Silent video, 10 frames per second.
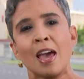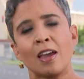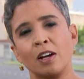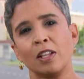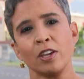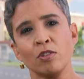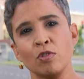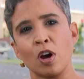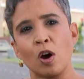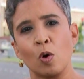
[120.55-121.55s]
And I'll let you
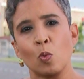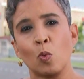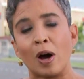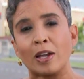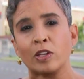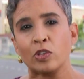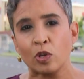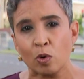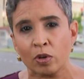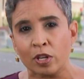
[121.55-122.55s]
know what
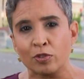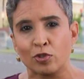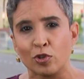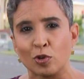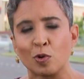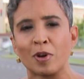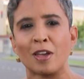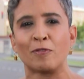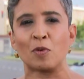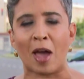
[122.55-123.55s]
you can do
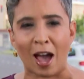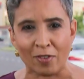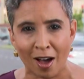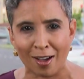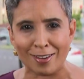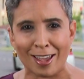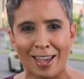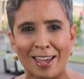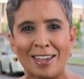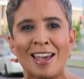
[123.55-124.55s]
if you have a
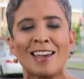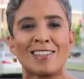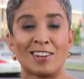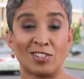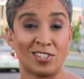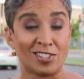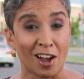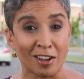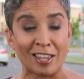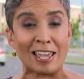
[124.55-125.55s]
Hyundai that is
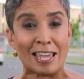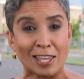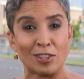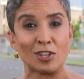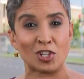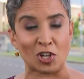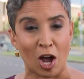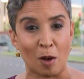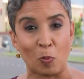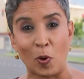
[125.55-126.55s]
stuck in the
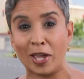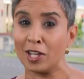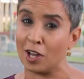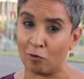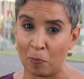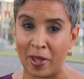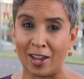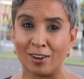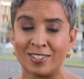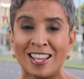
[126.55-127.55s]
shop waiting on
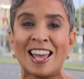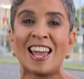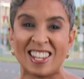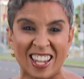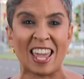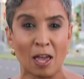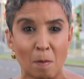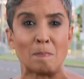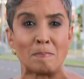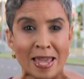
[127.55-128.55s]
repairs and you
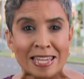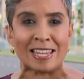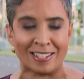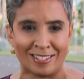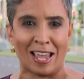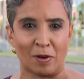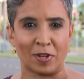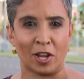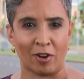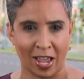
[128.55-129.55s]
can't make it down
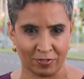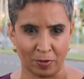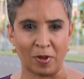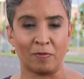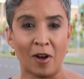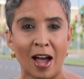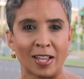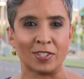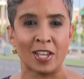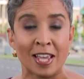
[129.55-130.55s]
here. I have some
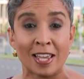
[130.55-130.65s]
advice